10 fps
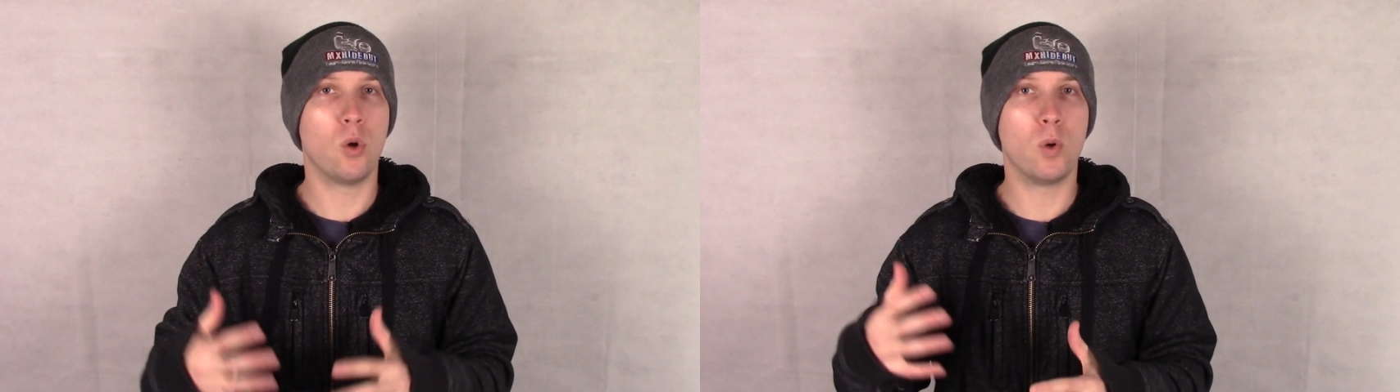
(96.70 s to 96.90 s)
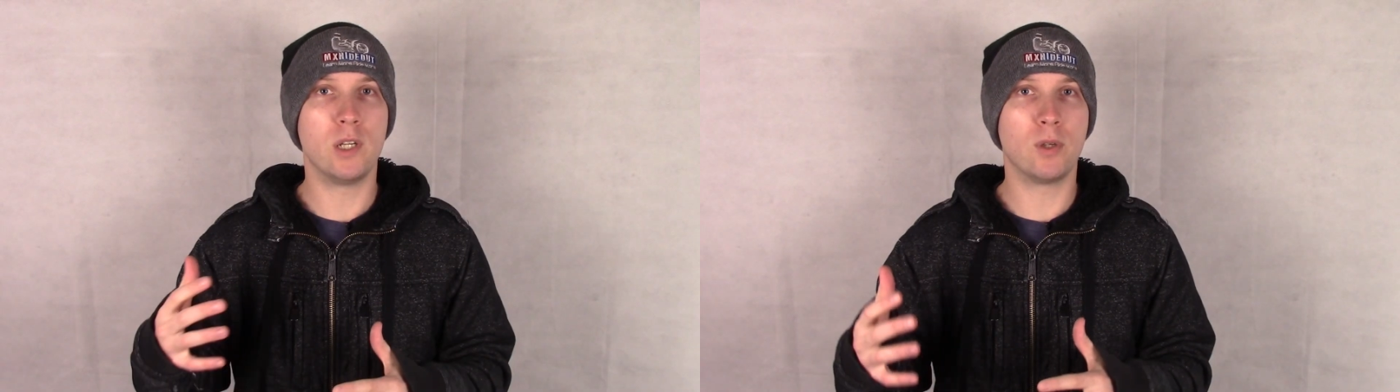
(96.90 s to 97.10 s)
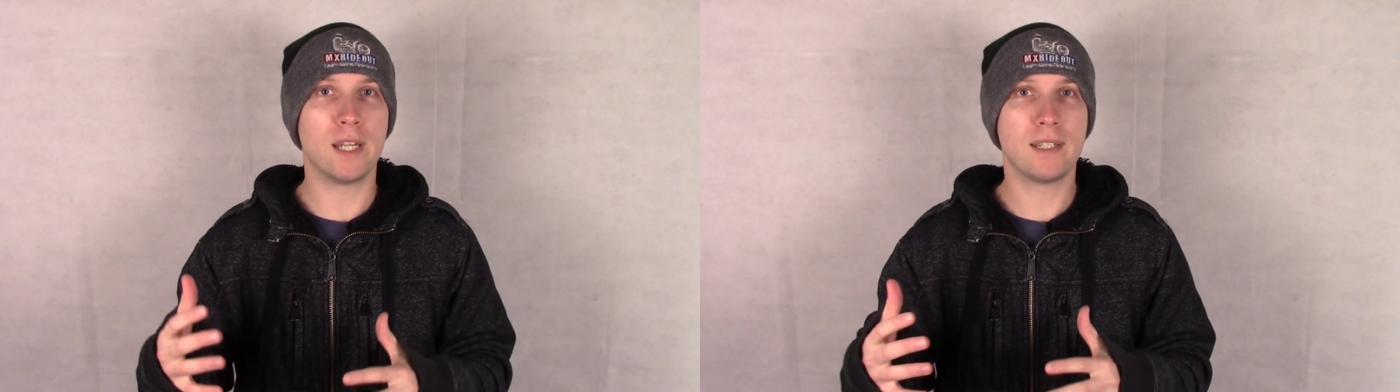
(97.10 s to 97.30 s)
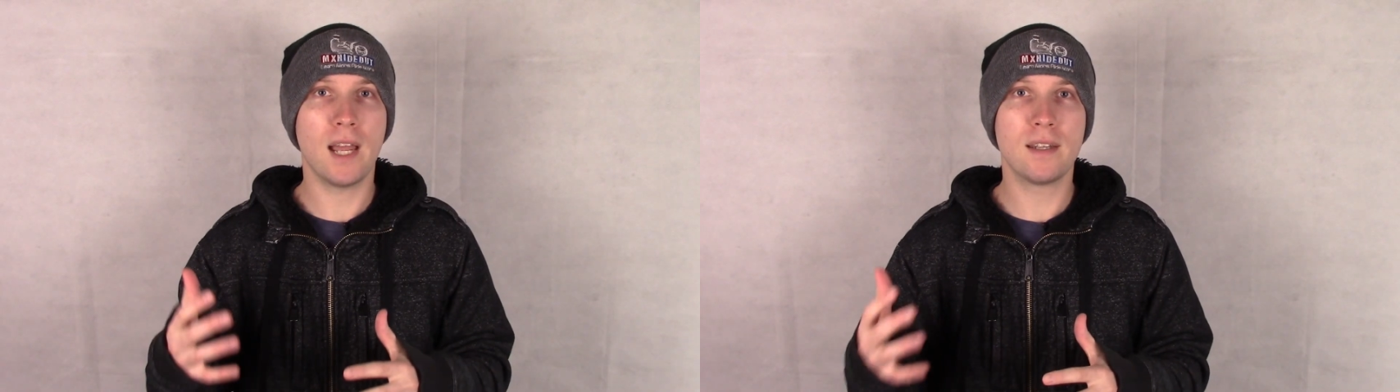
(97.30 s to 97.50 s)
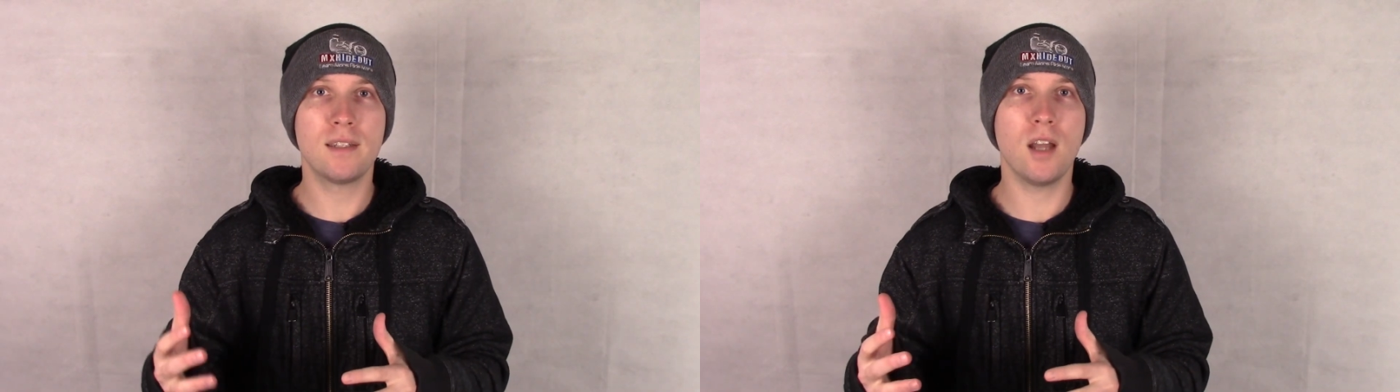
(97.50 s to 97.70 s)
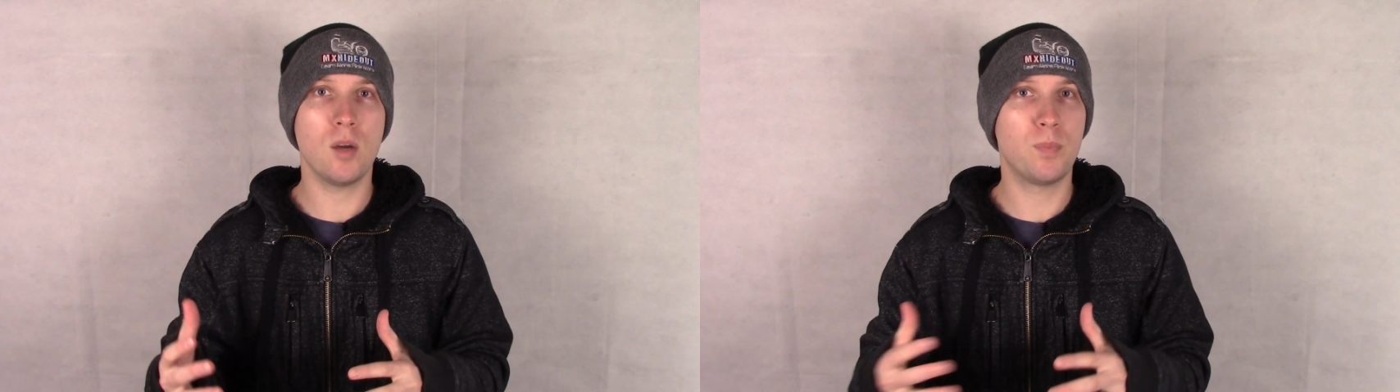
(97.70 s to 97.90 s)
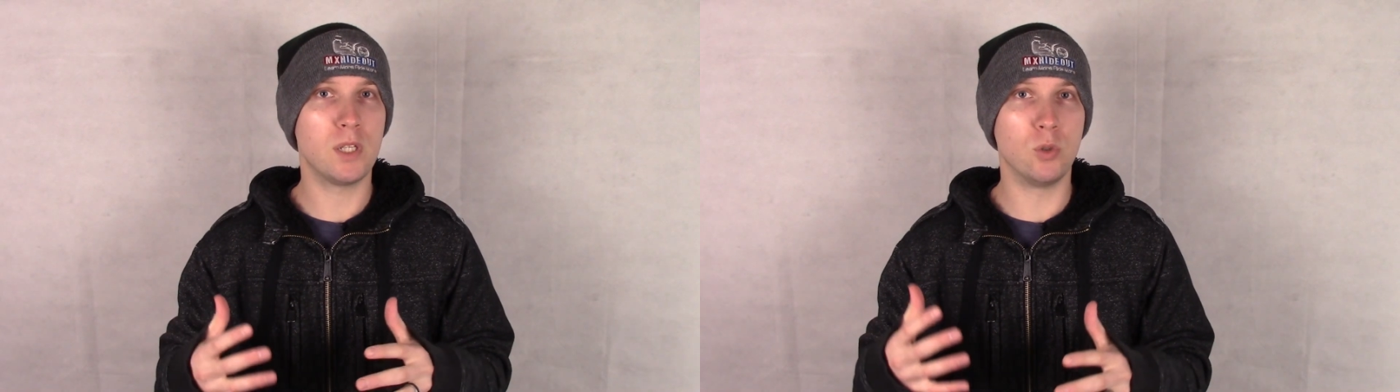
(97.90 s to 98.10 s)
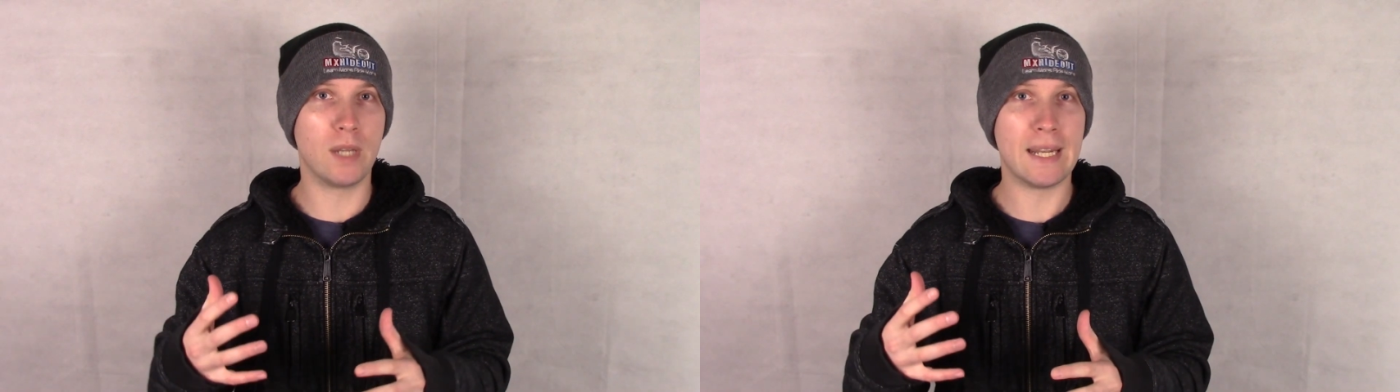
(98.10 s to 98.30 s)
when you get tensed up,
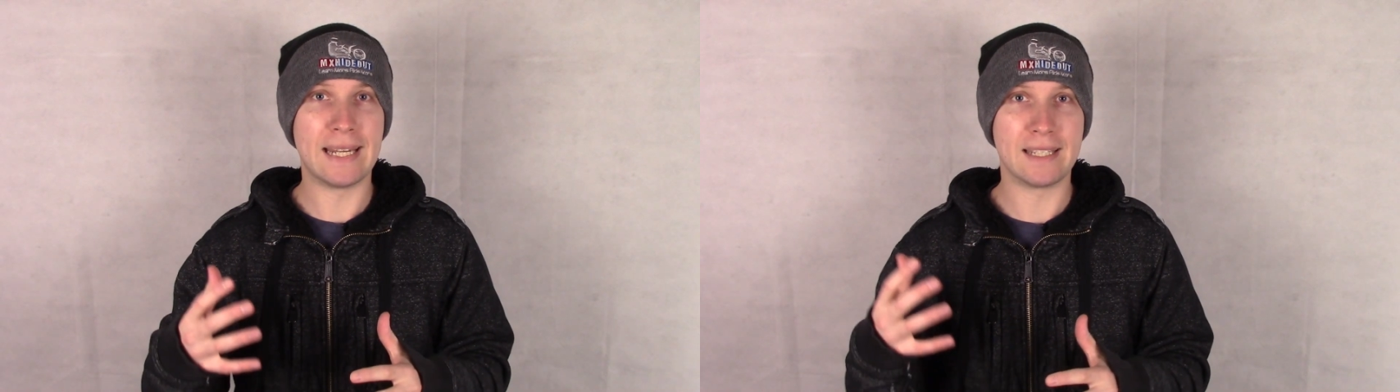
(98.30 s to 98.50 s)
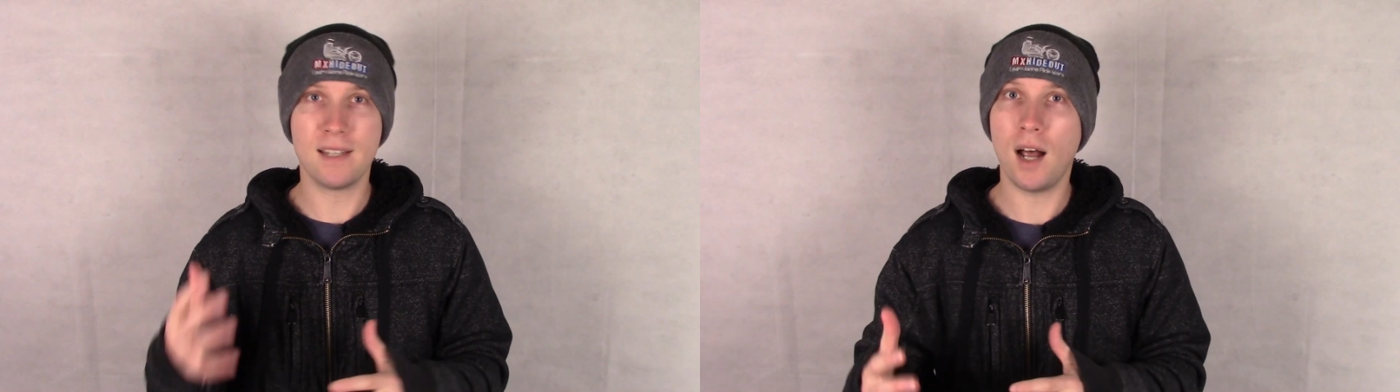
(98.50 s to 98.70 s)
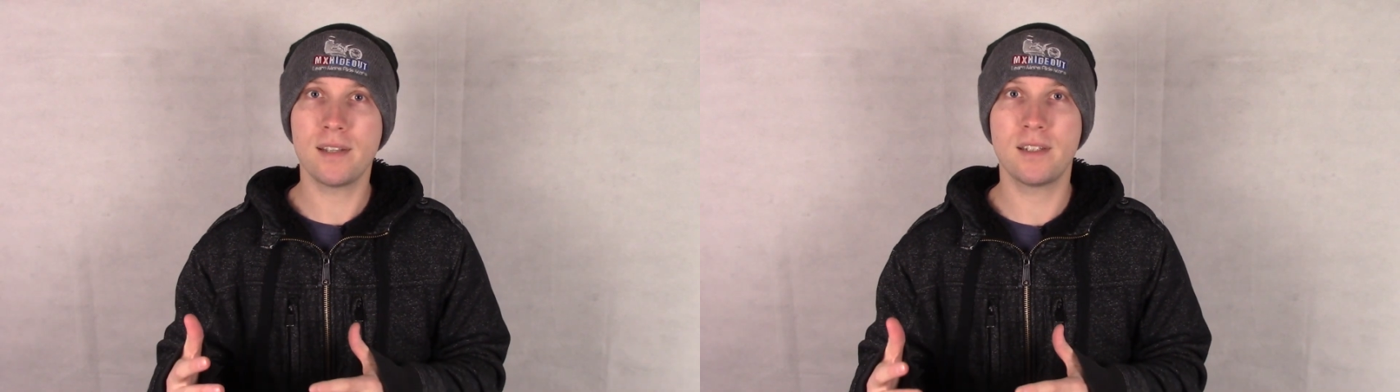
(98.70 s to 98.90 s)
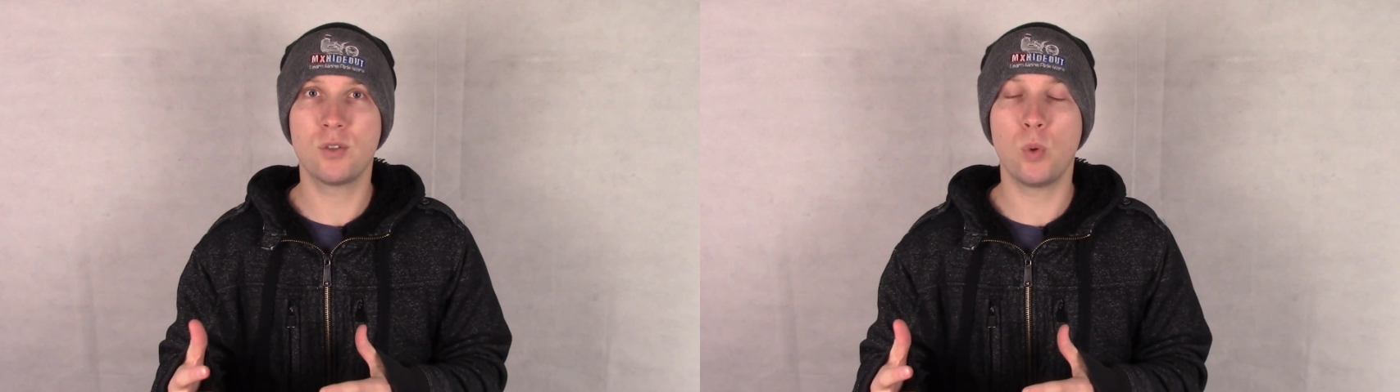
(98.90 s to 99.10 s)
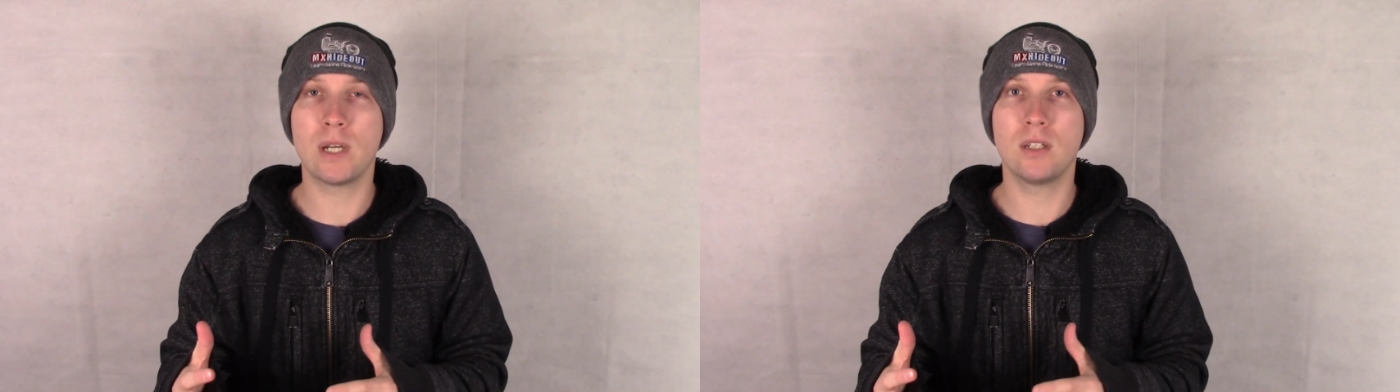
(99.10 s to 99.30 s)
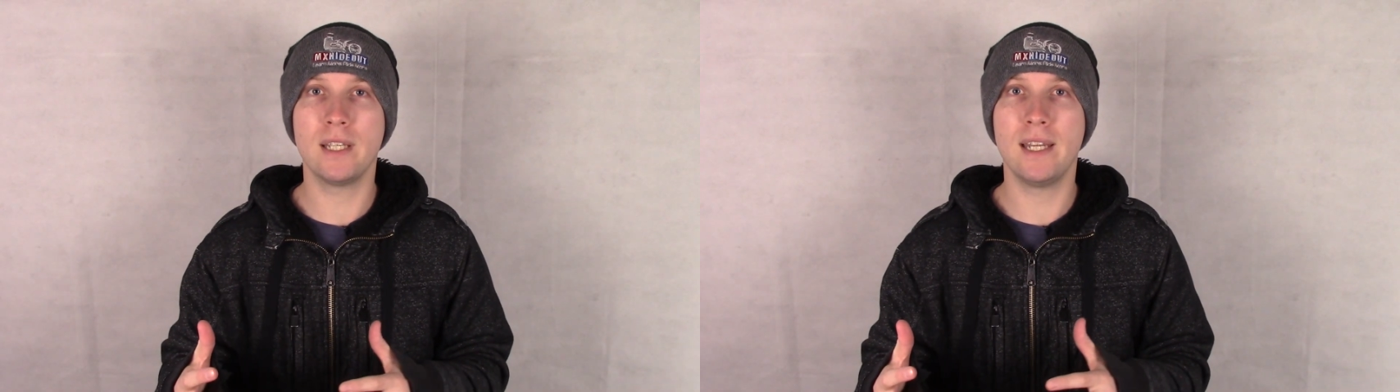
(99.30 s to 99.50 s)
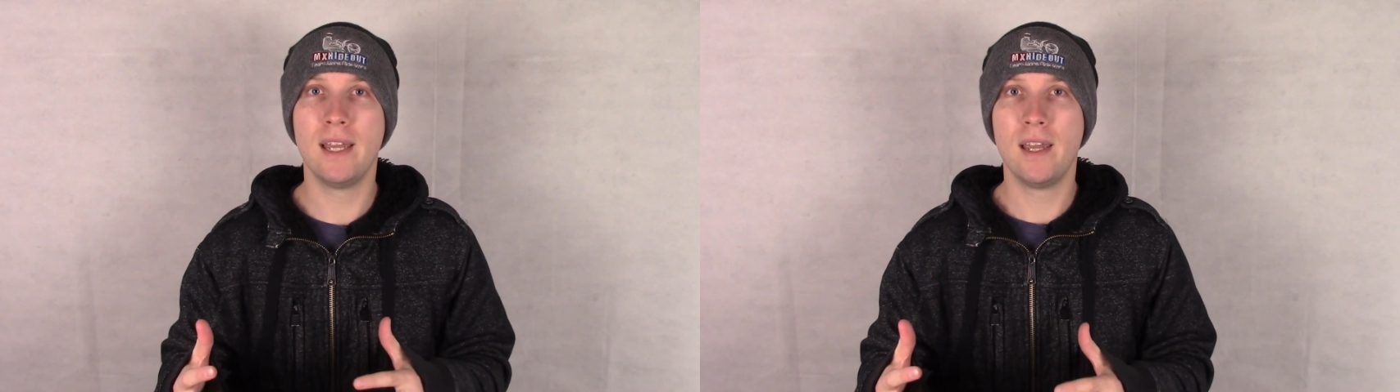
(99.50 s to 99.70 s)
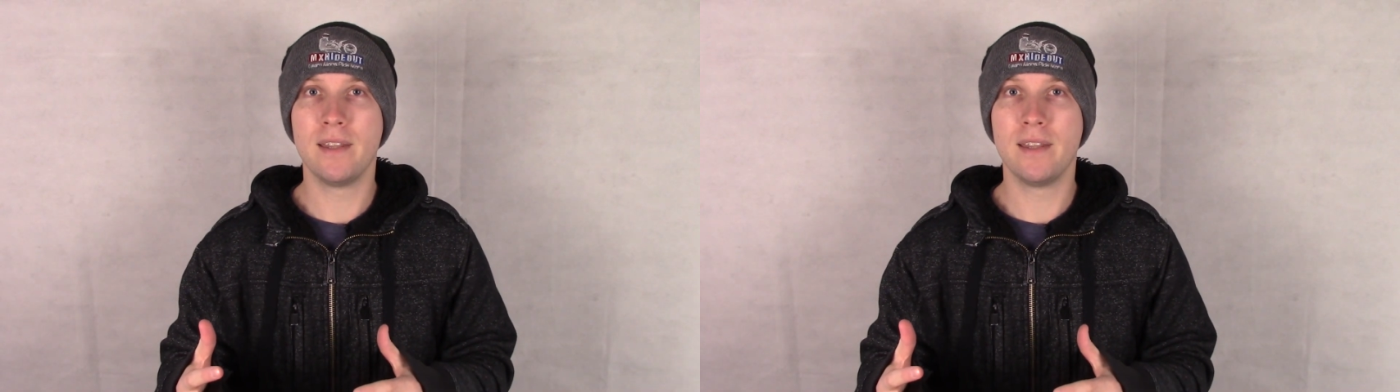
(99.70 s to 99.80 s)
you get exhausted quickly.